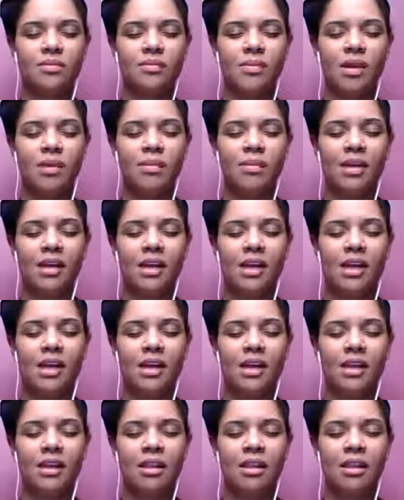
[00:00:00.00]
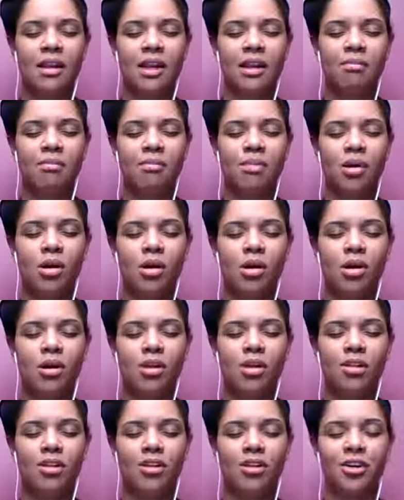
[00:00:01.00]
Might be like a light
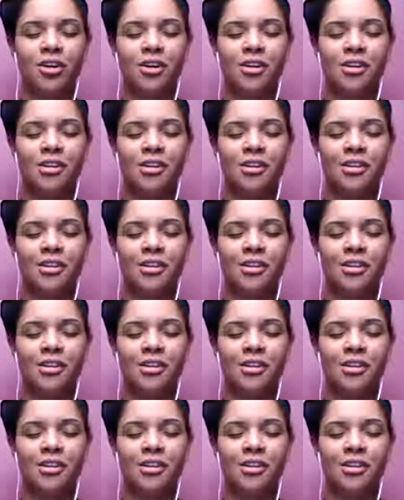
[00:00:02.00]
ball or